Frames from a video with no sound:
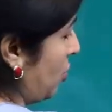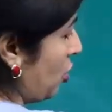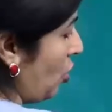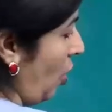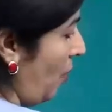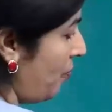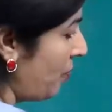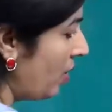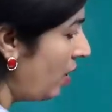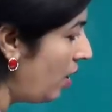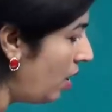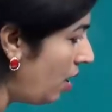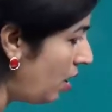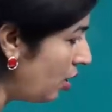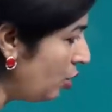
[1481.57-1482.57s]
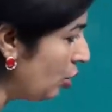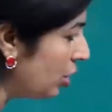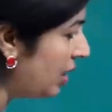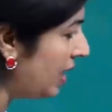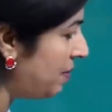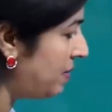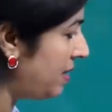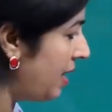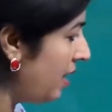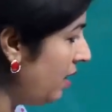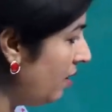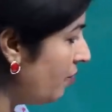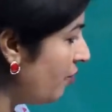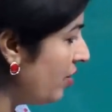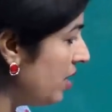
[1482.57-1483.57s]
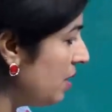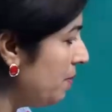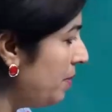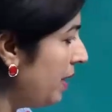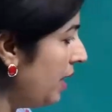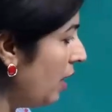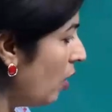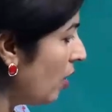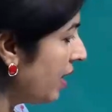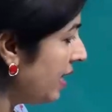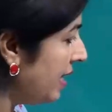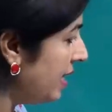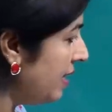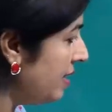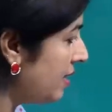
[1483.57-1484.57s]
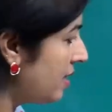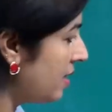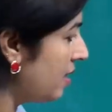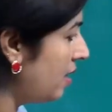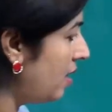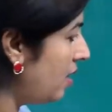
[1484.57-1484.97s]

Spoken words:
So, Gurdeep Singh will be or is